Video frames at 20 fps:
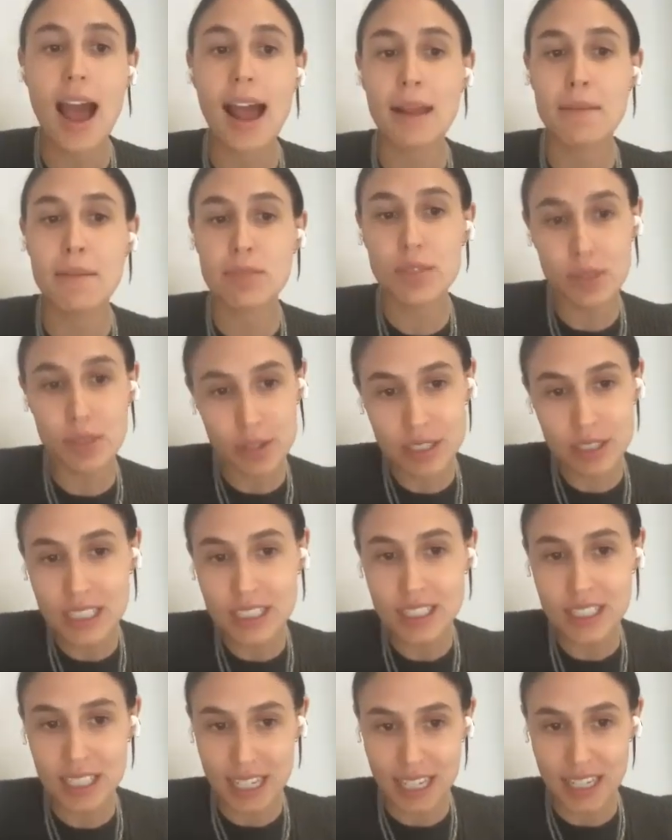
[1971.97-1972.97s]
I'm
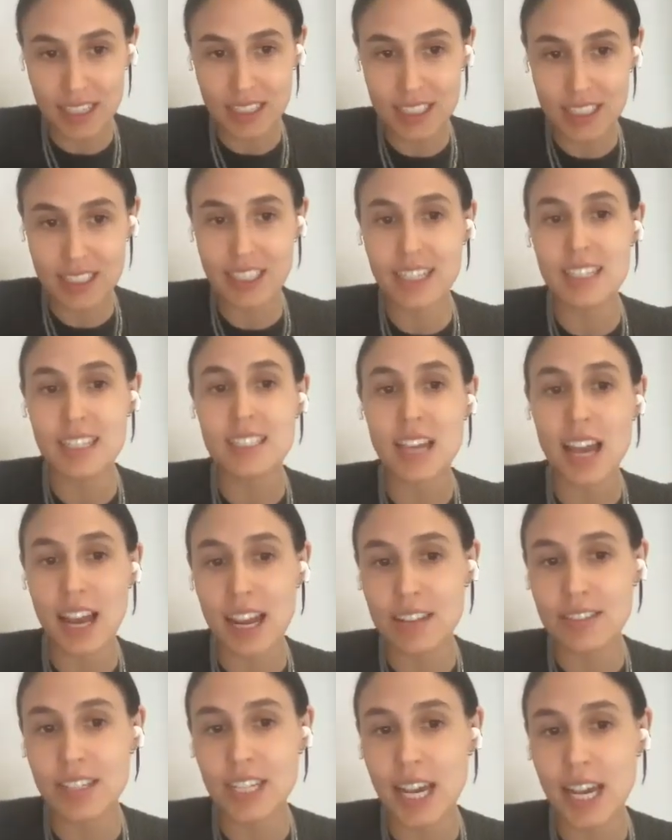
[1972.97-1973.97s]
36. Is
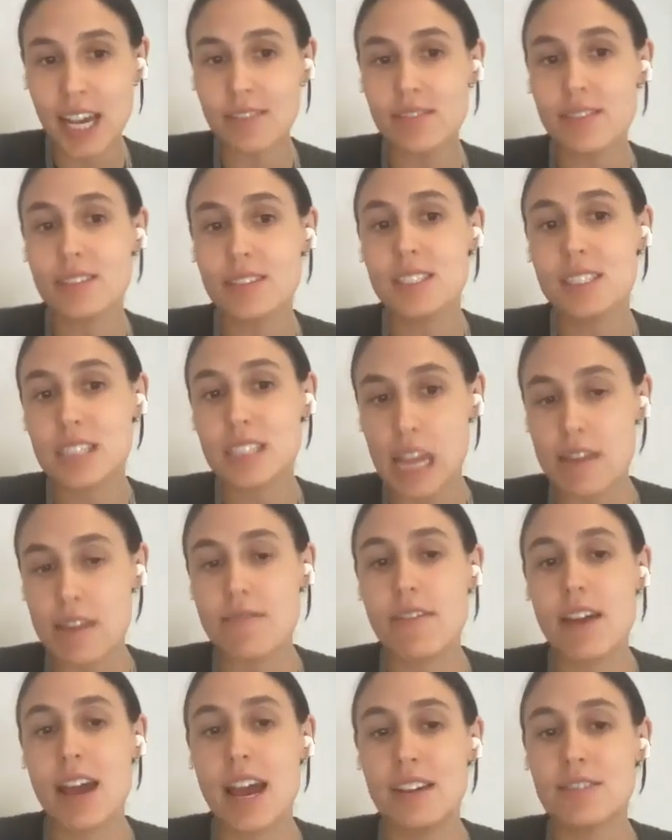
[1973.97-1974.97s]
IVF safe
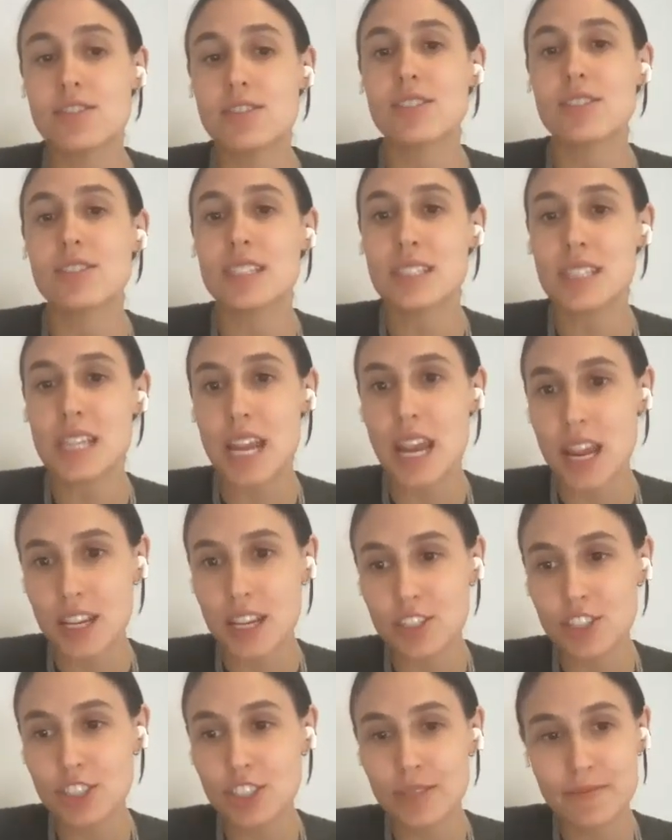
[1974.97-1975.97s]
after this
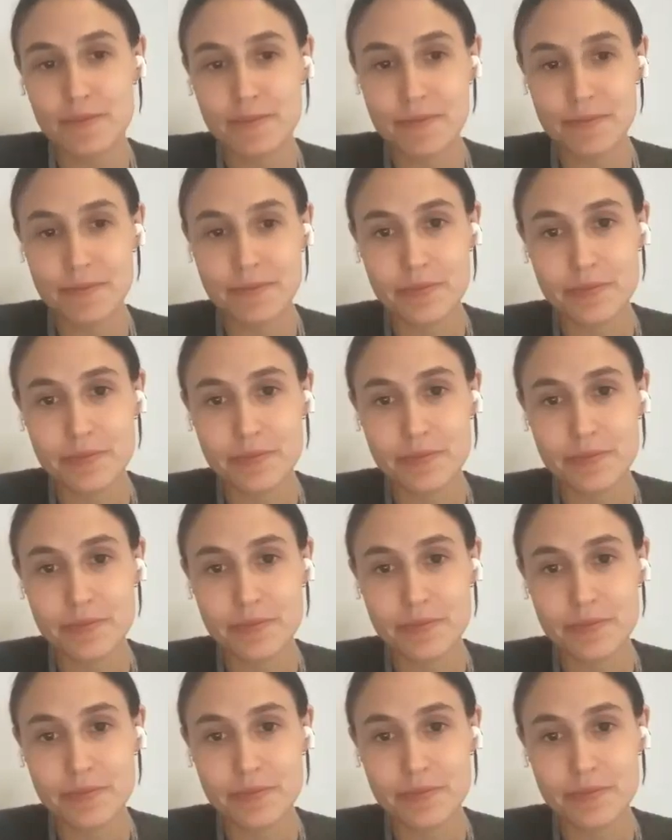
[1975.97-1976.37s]
age?